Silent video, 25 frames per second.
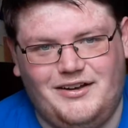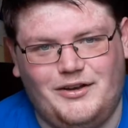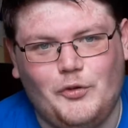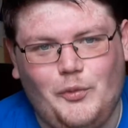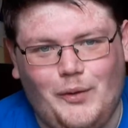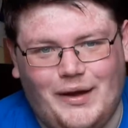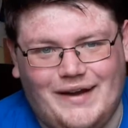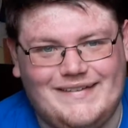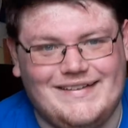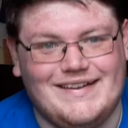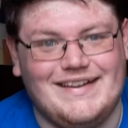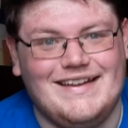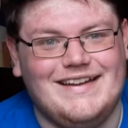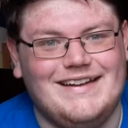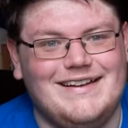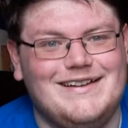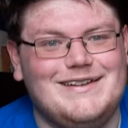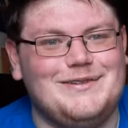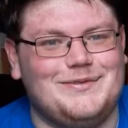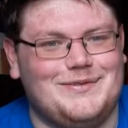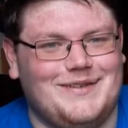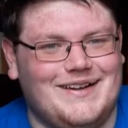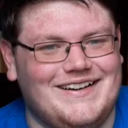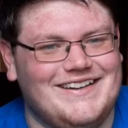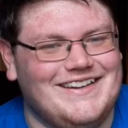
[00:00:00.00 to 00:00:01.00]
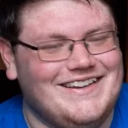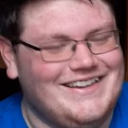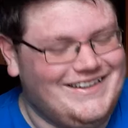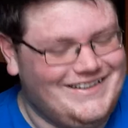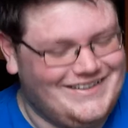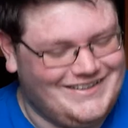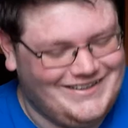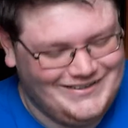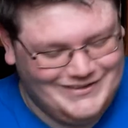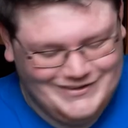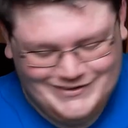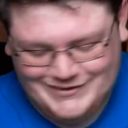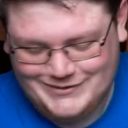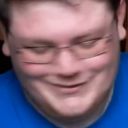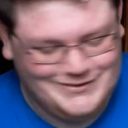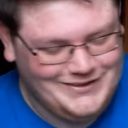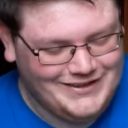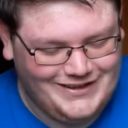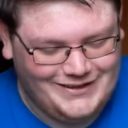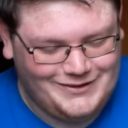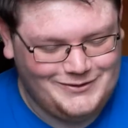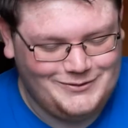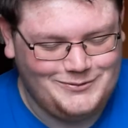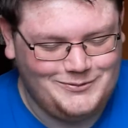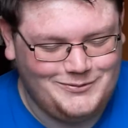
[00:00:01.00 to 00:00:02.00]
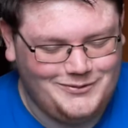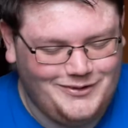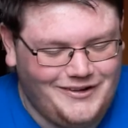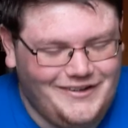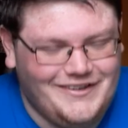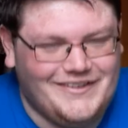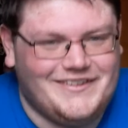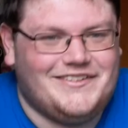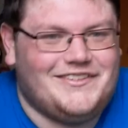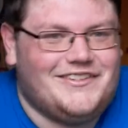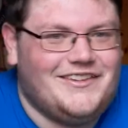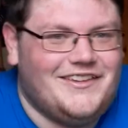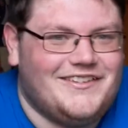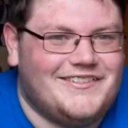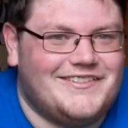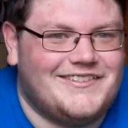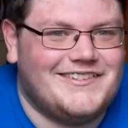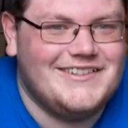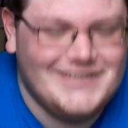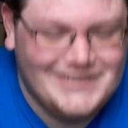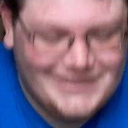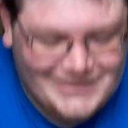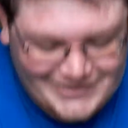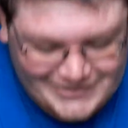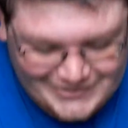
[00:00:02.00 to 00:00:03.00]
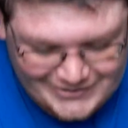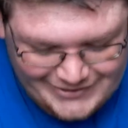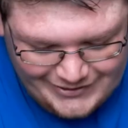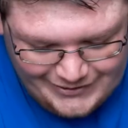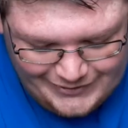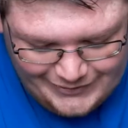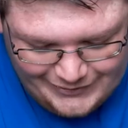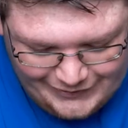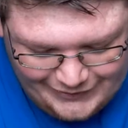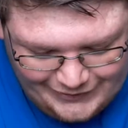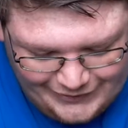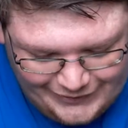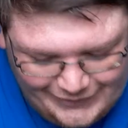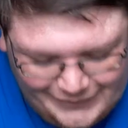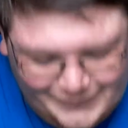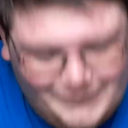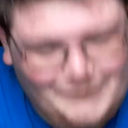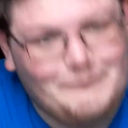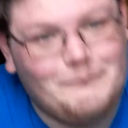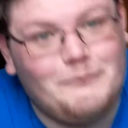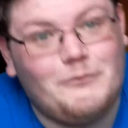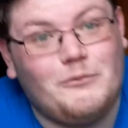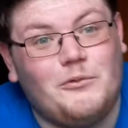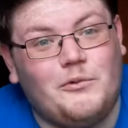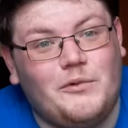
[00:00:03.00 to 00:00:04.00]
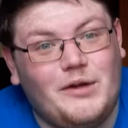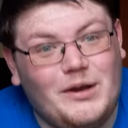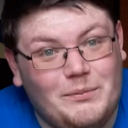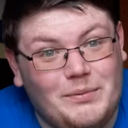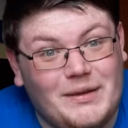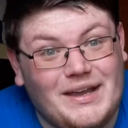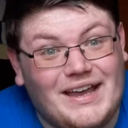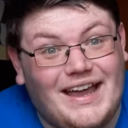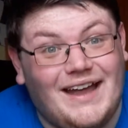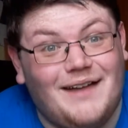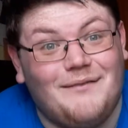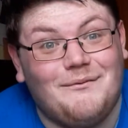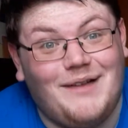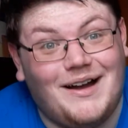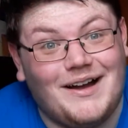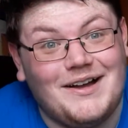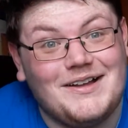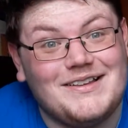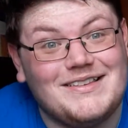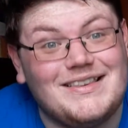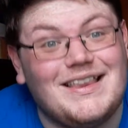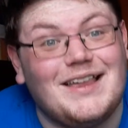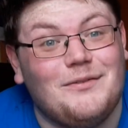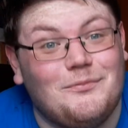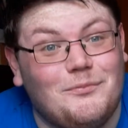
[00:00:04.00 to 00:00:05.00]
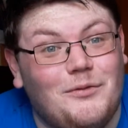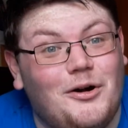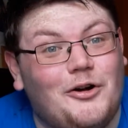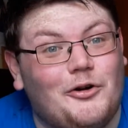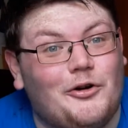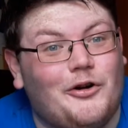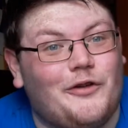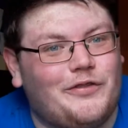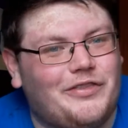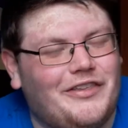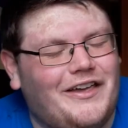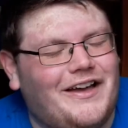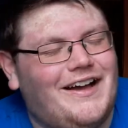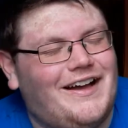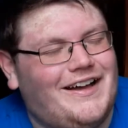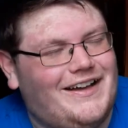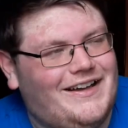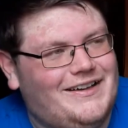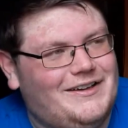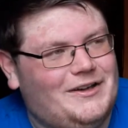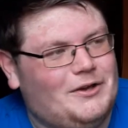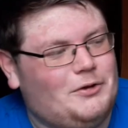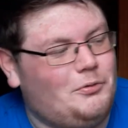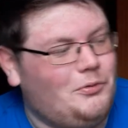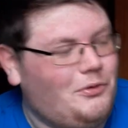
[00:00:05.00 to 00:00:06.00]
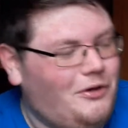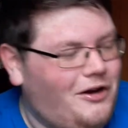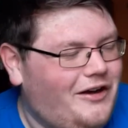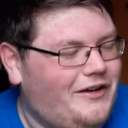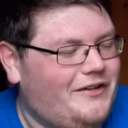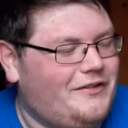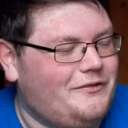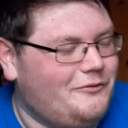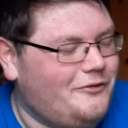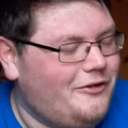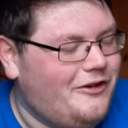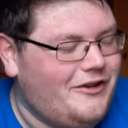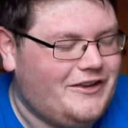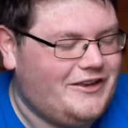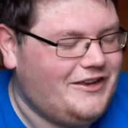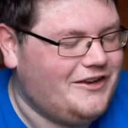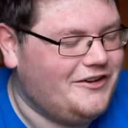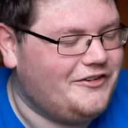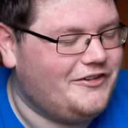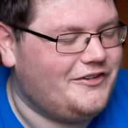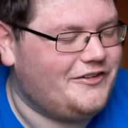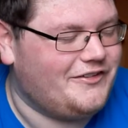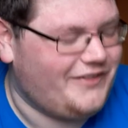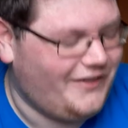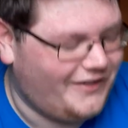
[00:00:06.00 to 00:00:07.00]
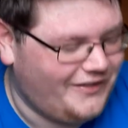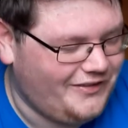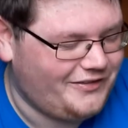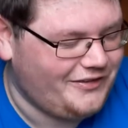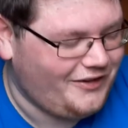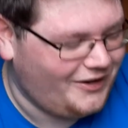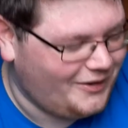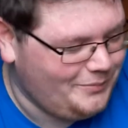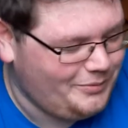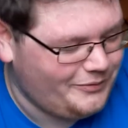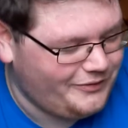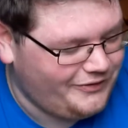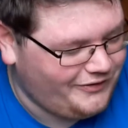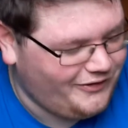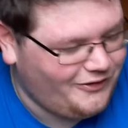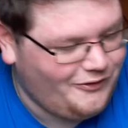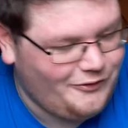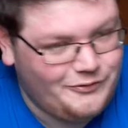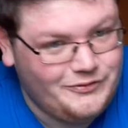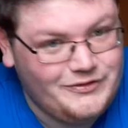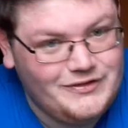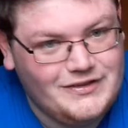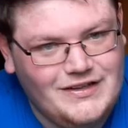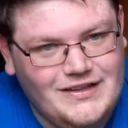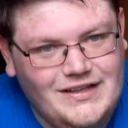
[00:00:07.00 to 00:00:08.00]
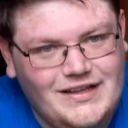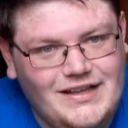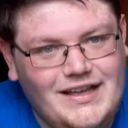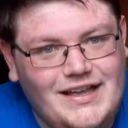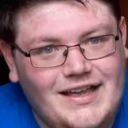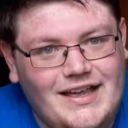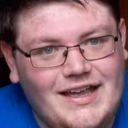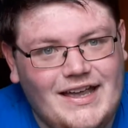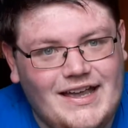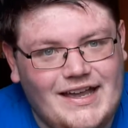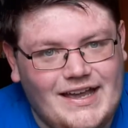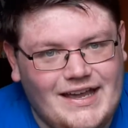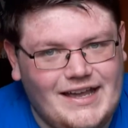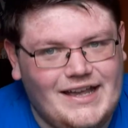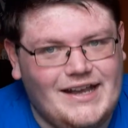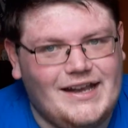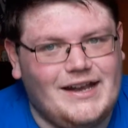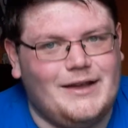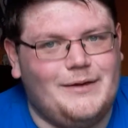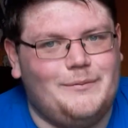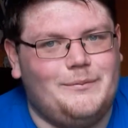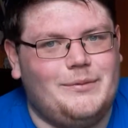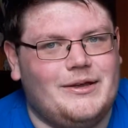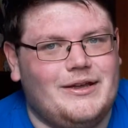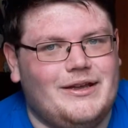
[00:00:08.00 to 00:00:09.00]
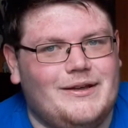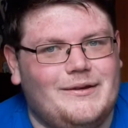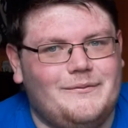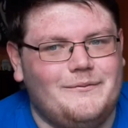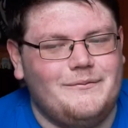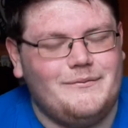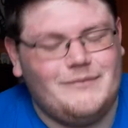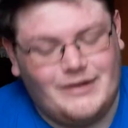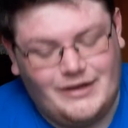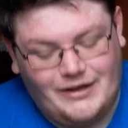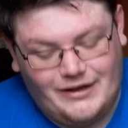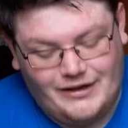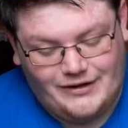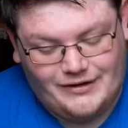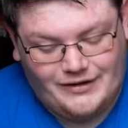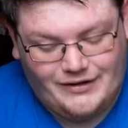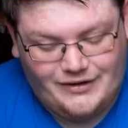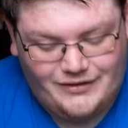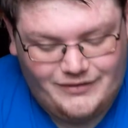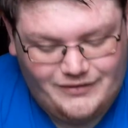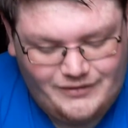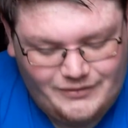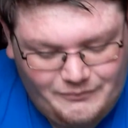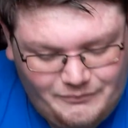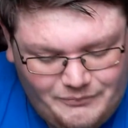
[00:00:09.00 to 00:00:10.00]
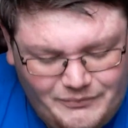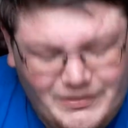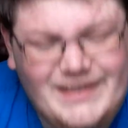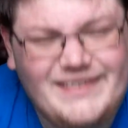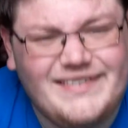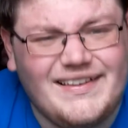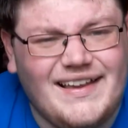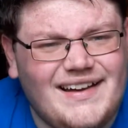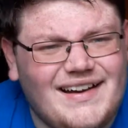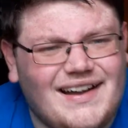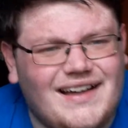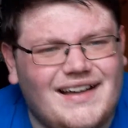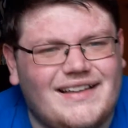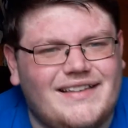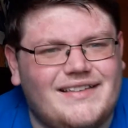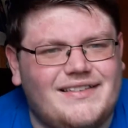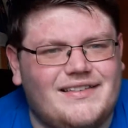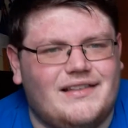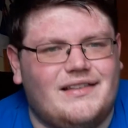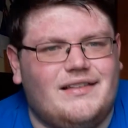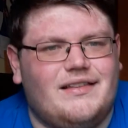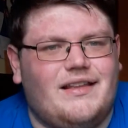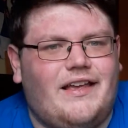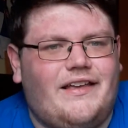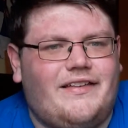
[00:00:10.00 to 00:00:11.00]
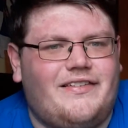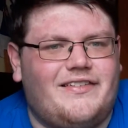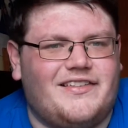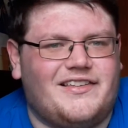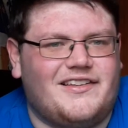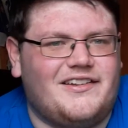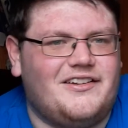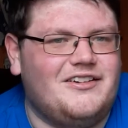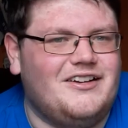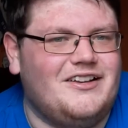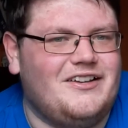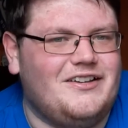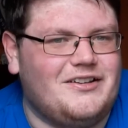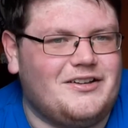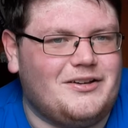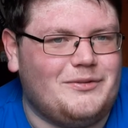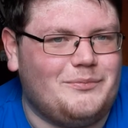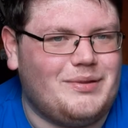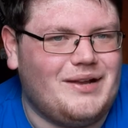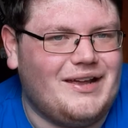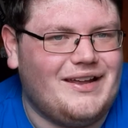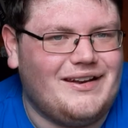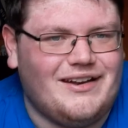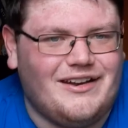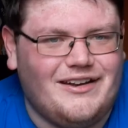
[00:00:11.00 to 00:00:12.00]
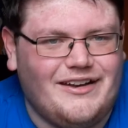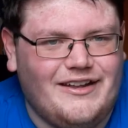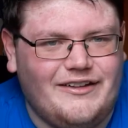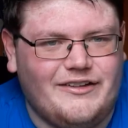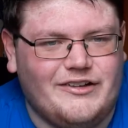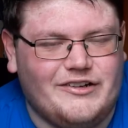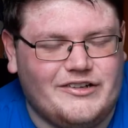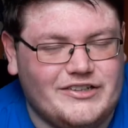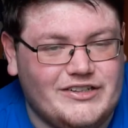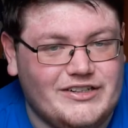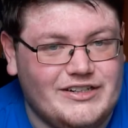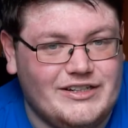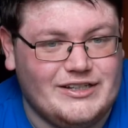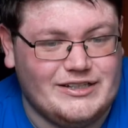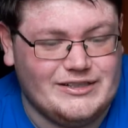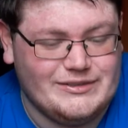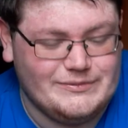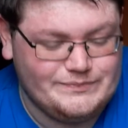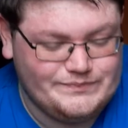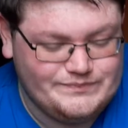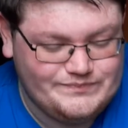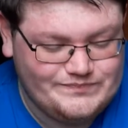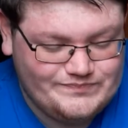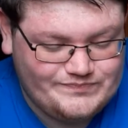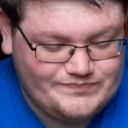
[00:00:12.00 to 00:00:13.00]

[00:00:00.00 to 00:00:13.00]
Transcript: 2022. Like, what is this? Uh, we'll be getting back to more of that. Uh, what what year is this type of stuff in a bit? And me saying that isn't necessarily complaining either. Um,